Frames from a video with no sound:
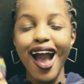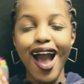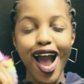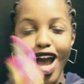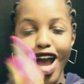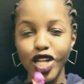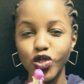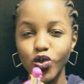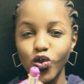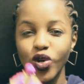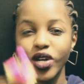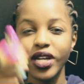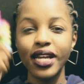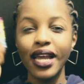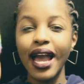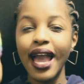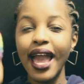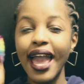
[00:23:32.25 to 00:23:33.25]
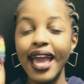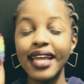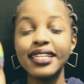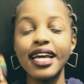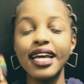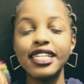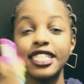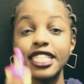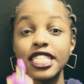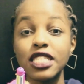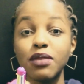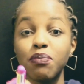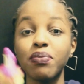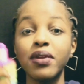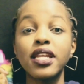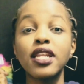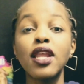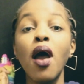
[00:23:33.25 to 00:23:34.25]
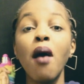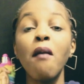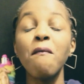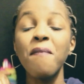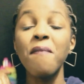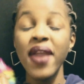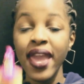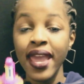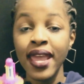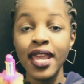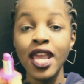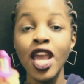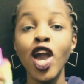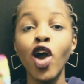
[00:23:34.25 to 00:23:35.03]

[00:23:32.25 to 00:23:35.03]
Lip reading: Hard work and discipline pay.